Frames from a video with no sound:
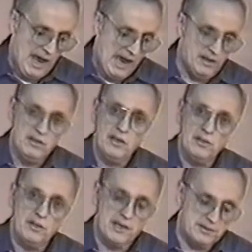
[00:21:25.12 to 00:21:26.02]

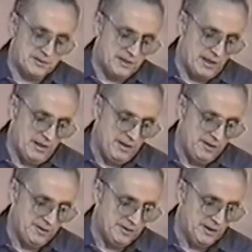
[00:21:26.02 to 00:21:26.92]
And look at the
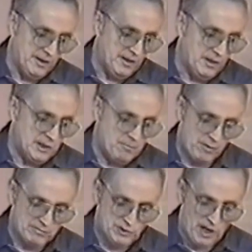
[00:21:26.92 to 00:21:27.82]

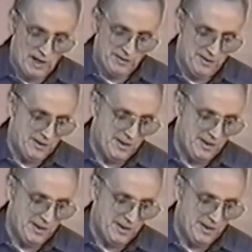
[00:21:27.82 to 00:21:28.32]
book of John.